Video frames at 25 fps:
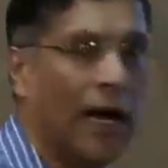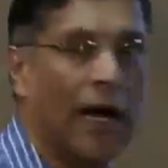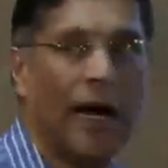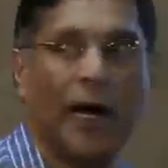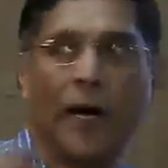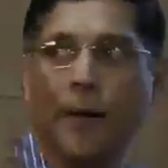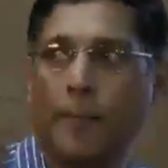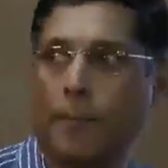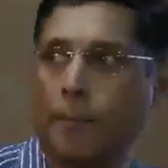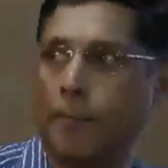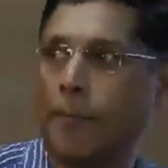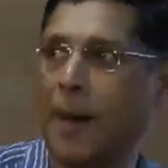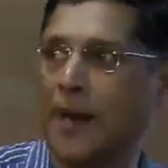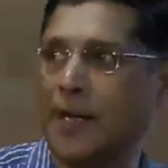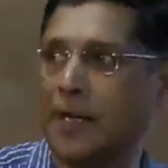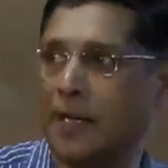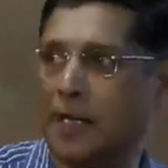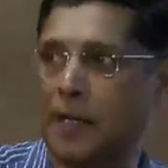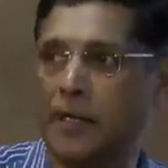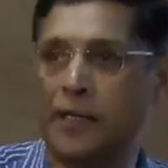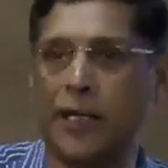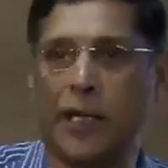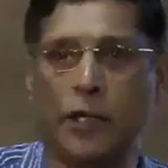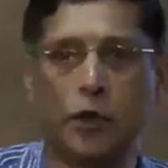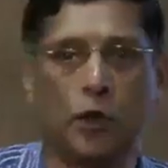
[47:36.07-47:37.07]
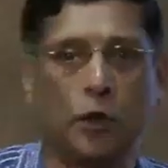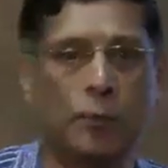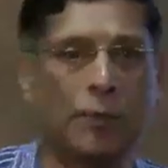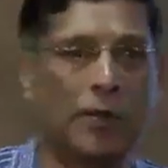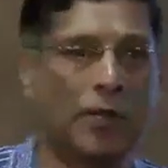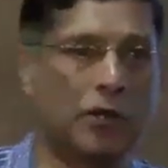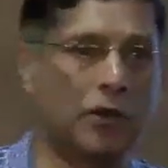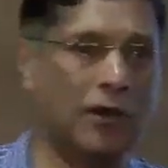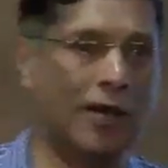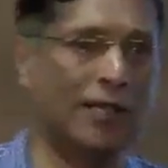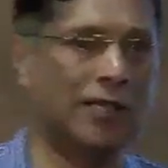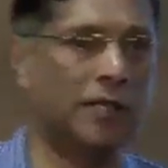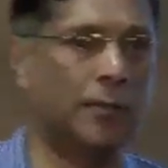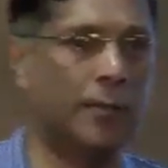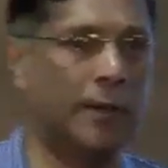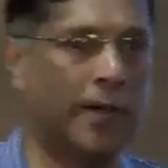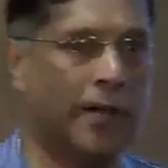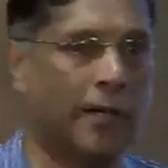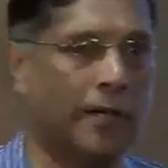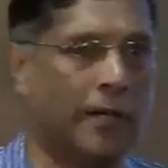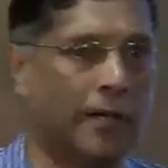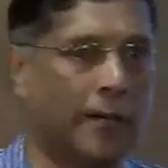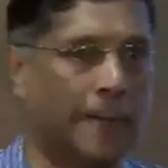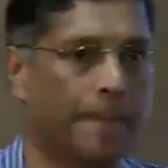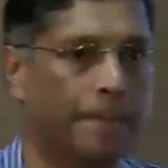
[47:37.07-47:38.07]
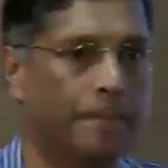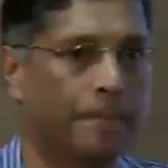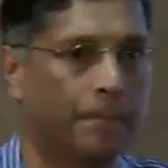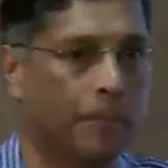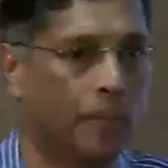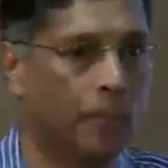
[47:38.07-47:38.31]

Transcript: uh, but they should be transparent.